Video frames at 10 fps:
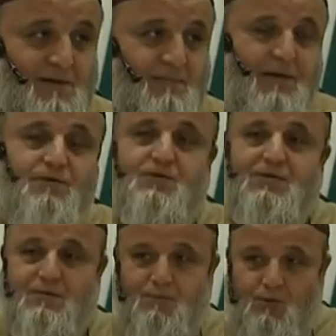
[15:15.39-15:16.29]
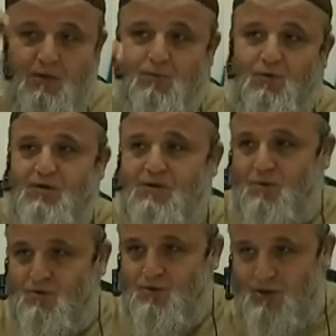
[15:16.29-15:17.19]
but if you're just pouring the water the
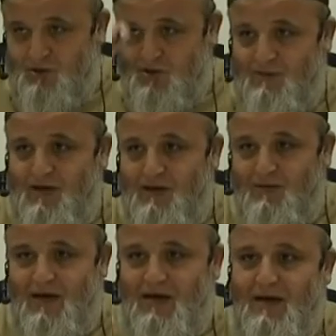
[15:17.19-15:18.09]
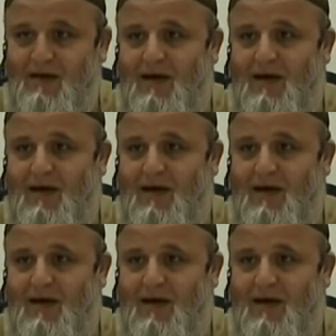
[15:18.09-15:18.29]
old traditional way